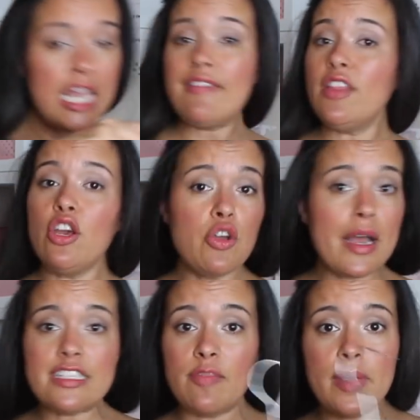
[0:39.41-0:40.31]
even though you
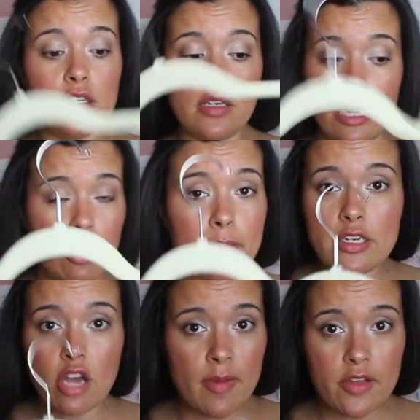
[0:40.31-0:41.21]
guys have been hearing me
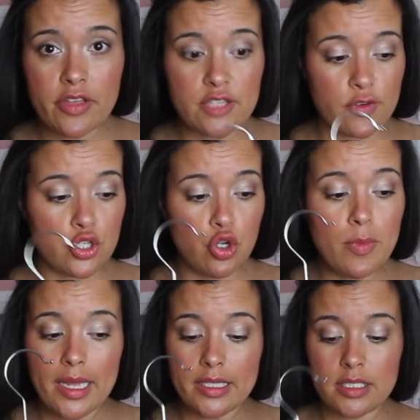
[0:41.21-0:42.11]
talk about this for 2
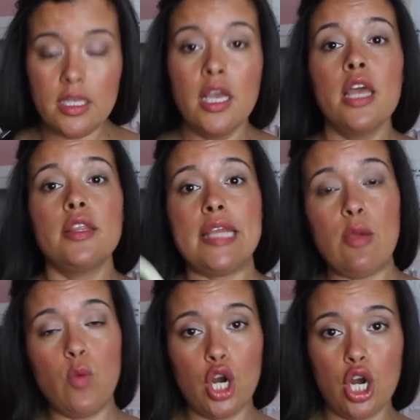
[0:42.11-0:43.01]
months,
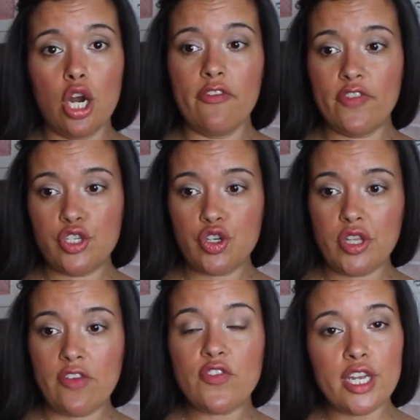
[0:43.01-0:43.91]
they were
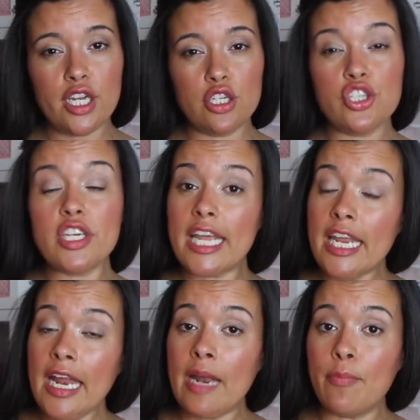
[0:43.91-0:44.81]
officially finished in
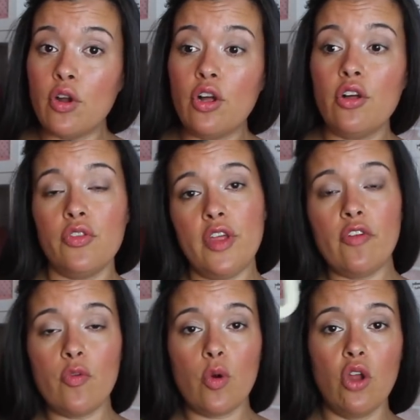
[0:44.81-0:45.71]
April,
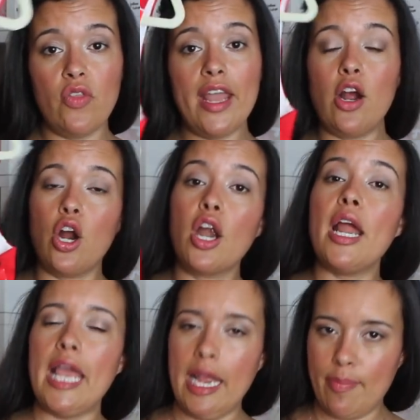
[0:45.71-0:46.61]
therefore they are
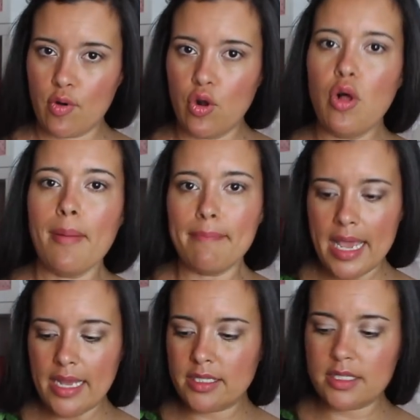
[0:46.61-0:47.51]
April
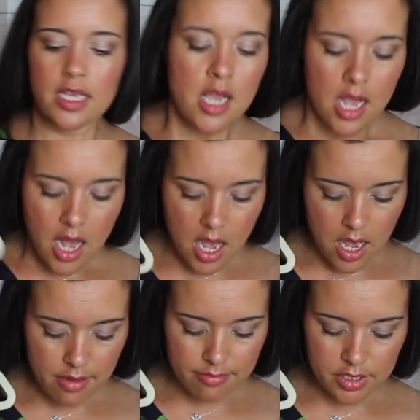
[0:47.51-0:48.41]
makes.
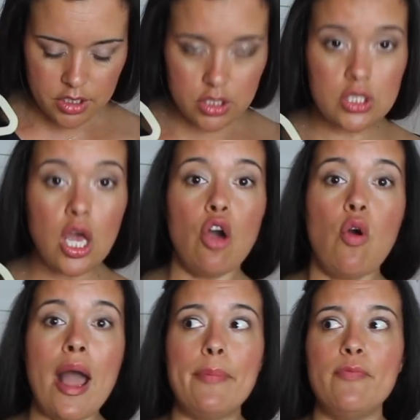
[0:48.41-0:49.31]

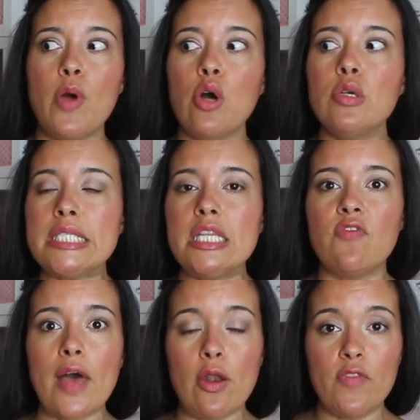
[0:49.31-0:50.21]
So I posted the
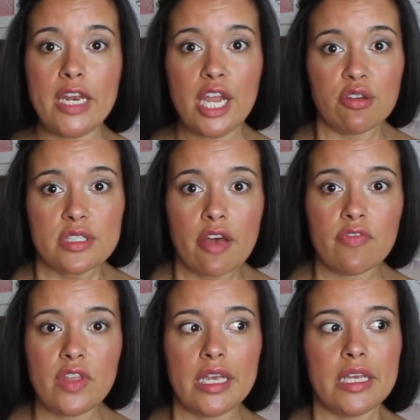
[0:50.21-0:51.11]
final videos
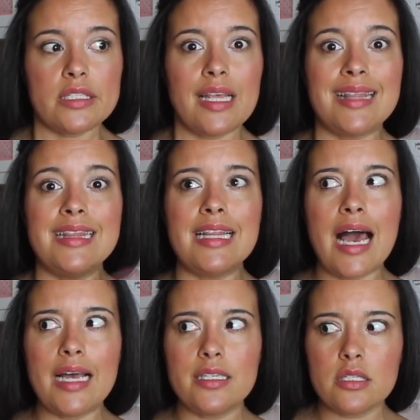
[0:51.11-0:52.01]
of these
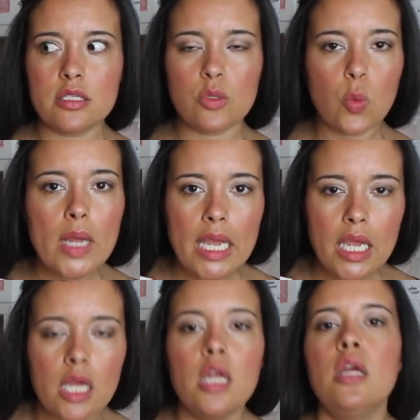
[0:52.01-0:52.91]
last
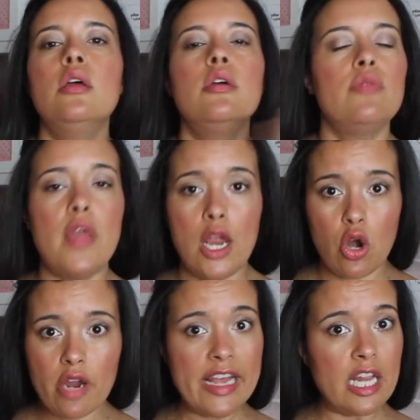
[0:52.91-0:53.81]
week. They
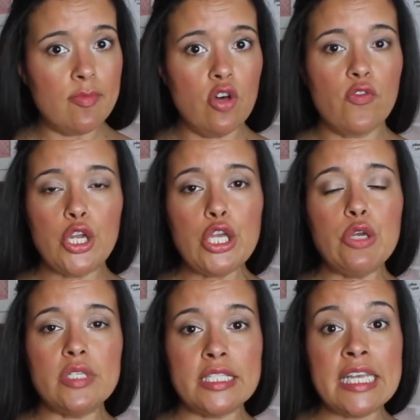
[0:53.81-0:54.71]
are available for
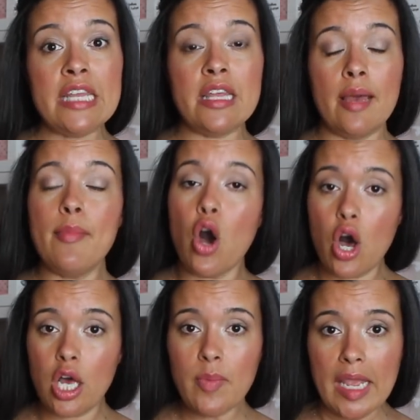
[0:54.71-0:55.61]
you to see them
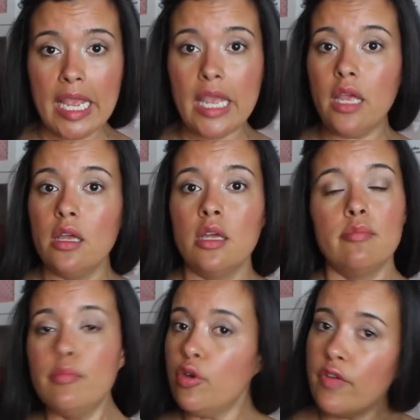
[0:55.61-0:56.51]
on me,
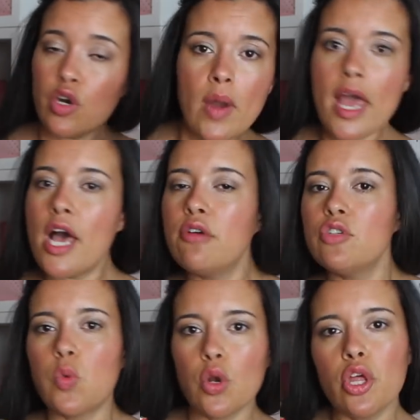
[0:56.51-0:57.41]
moving around,
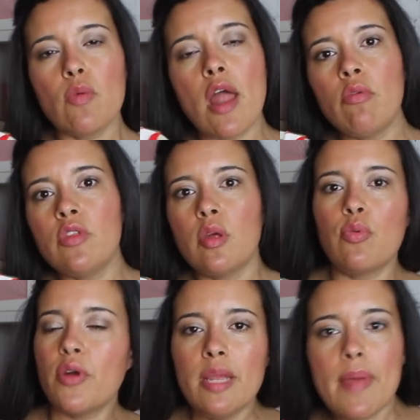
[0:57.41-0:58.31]
twirling around with a
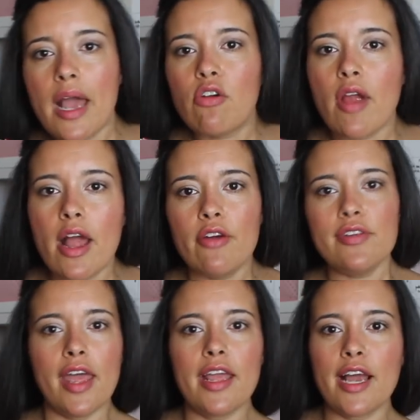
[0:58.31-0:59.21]
pretty background
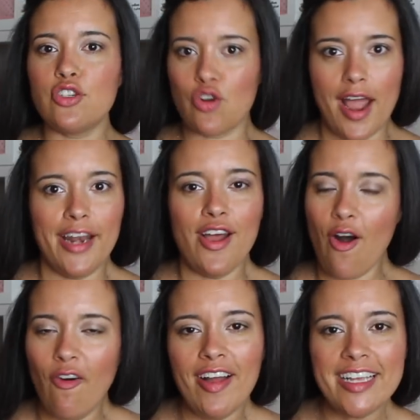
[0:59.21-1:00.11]
like I try to
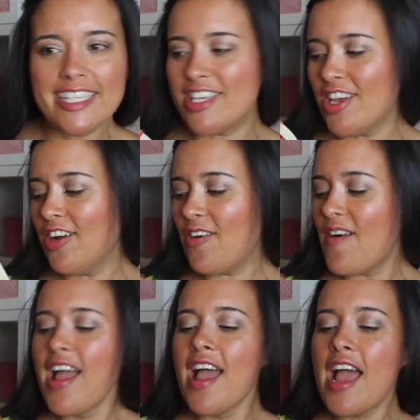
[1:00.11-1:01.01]
always do.
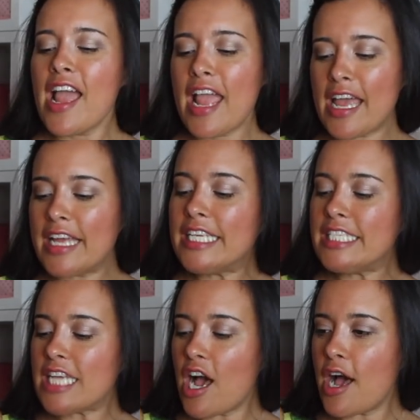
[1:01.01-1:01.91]

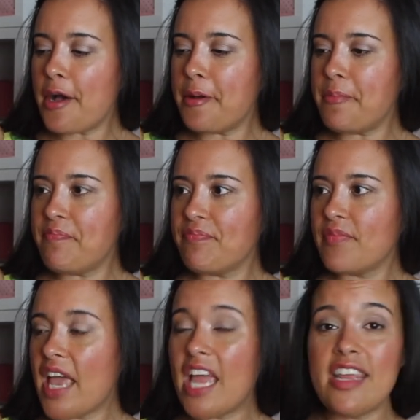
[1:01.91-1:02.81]
And
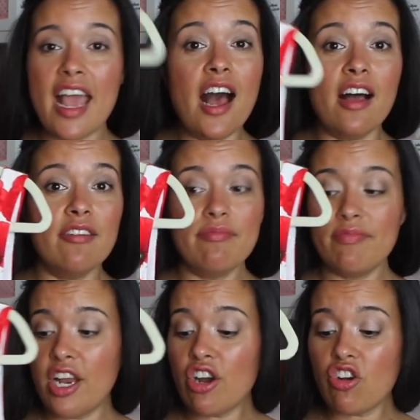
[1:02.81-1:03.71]
yeah,
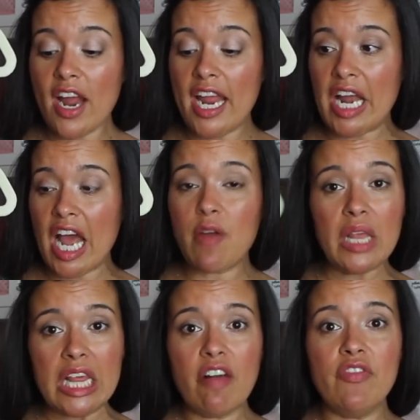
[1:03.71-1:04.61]
they're great.
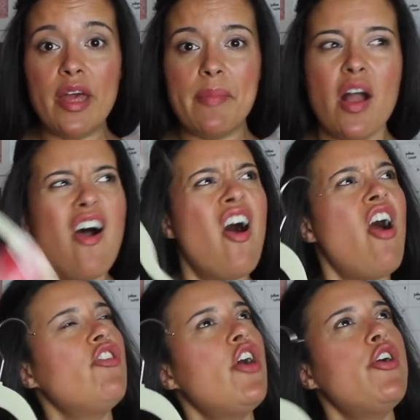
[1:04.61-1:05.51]
really love them.
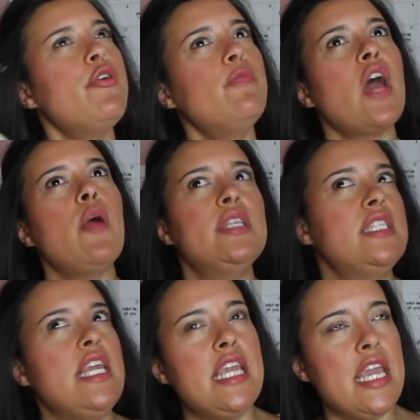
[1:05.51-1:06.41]
Although I was
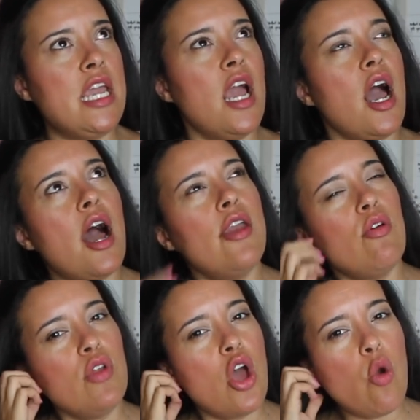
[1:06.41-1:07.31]
thinking, I
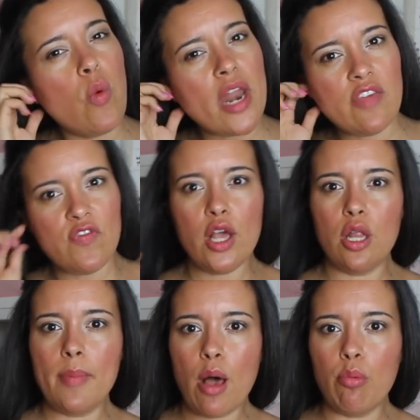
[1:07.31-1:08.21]
don't know what I feel
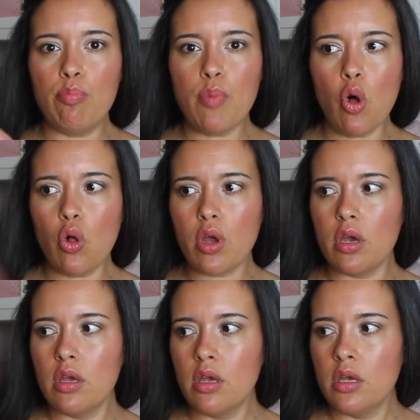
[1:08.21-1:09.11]
about bulk
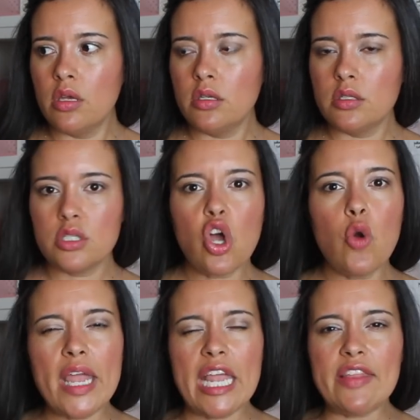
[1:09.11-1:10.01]

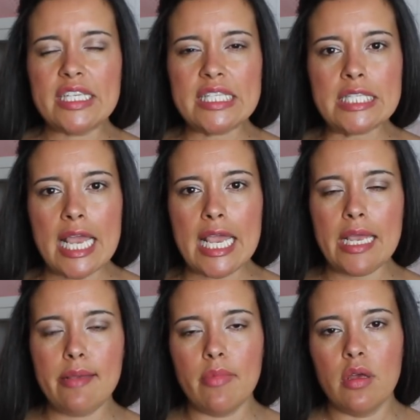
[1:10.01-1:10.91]
sewing the
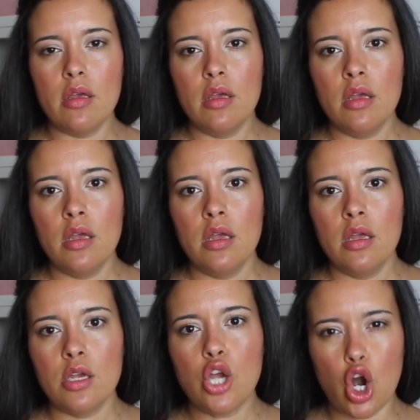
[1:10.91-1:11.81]
same
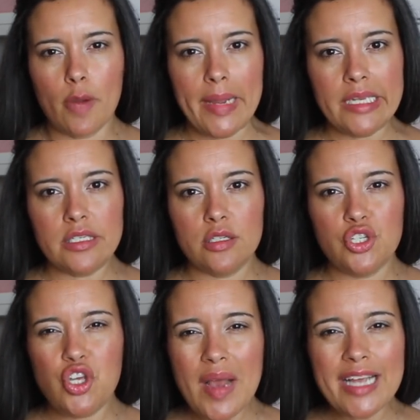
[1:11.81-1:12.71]
garment.
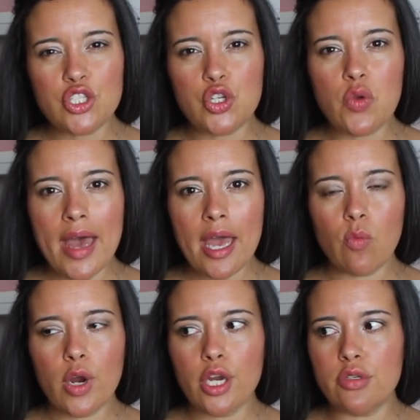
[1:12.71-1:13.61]
Do you guys do that
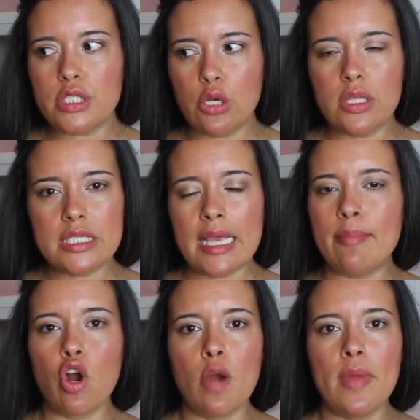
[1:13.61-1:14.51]
where you sew the same
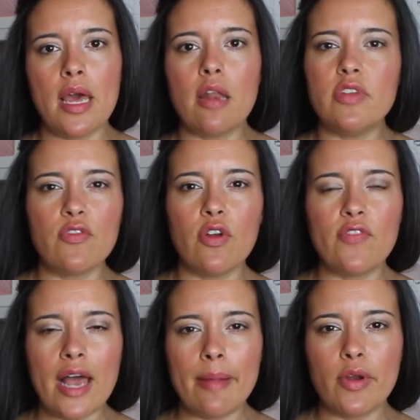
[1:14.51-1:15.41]
garment out of different
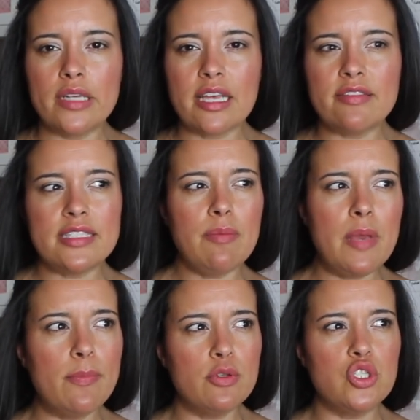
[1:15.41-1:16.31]
fabrics? I see
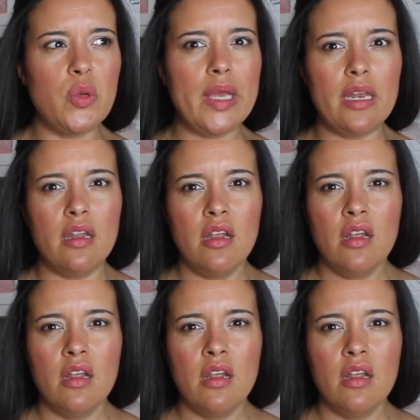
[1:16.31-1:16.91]
people do it